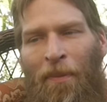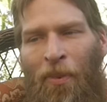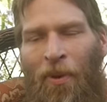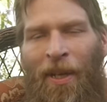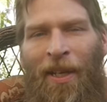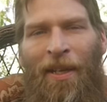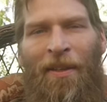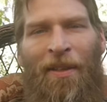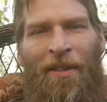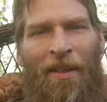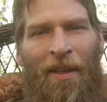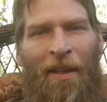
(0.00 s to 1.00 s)
putting in
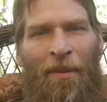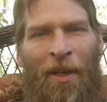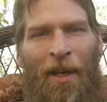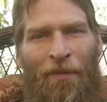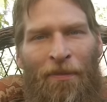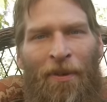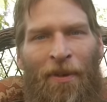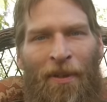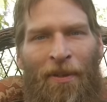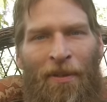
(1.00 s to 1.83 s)
the time and effort,